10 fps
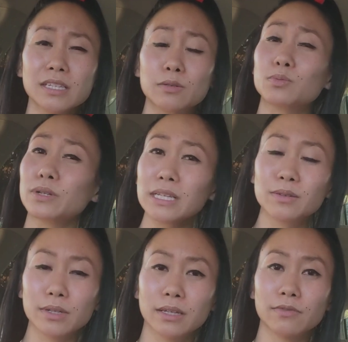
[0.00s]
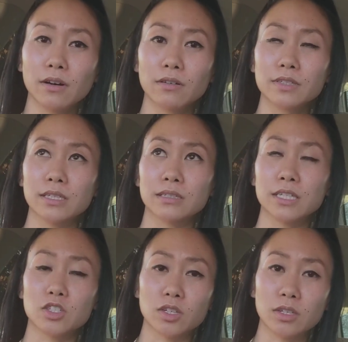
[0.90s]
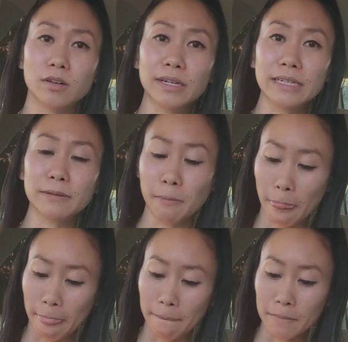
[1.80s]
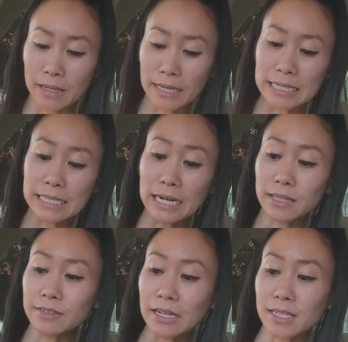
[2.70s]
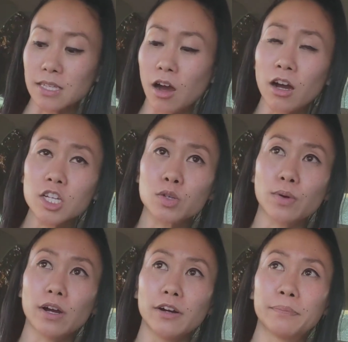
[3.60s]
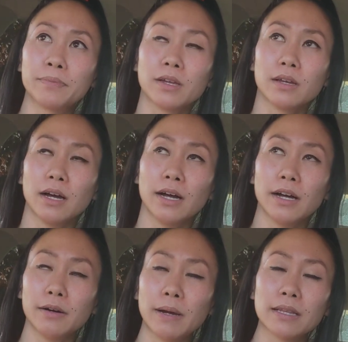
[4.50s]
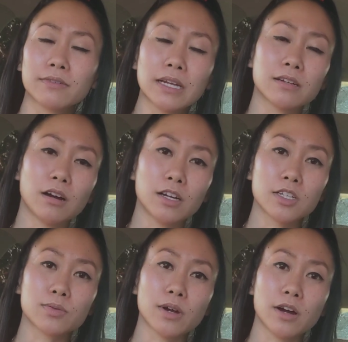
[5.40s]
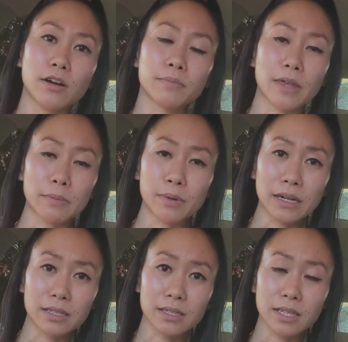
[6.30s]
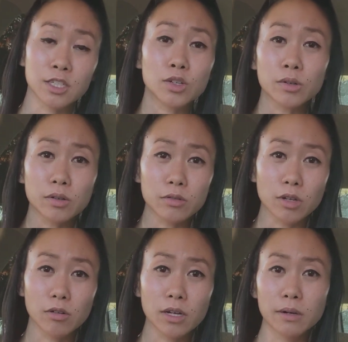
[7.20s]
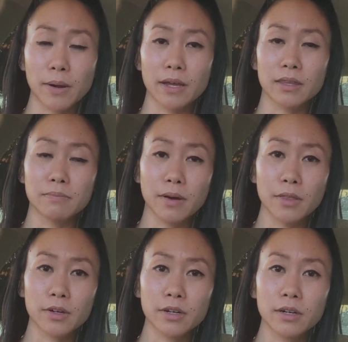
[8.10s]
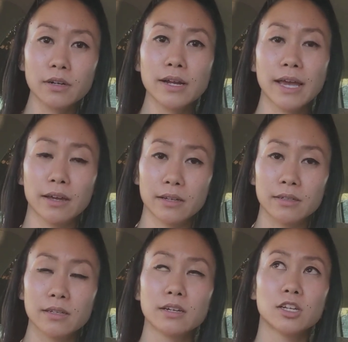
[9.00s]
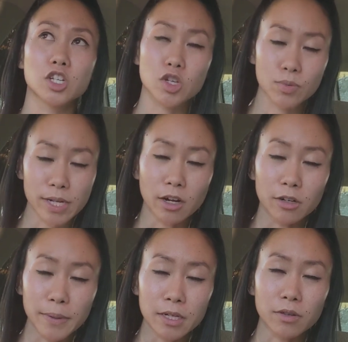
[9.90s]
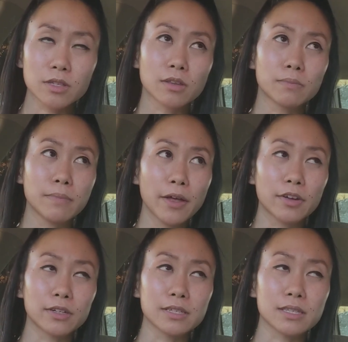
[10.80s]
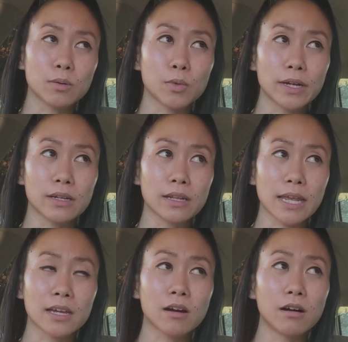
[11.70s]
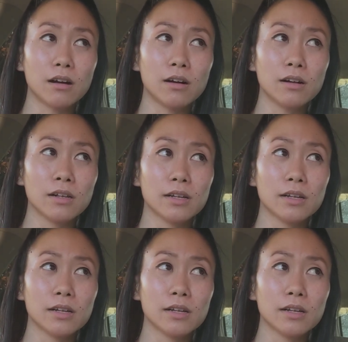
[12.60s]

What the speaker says: I was like really, really involved in teaching yoga. And like I said, I lived at this ashram. I lived at an ashram that practiced integral yoga by the mother and Sri Aurobindo. So the mother is someone they call,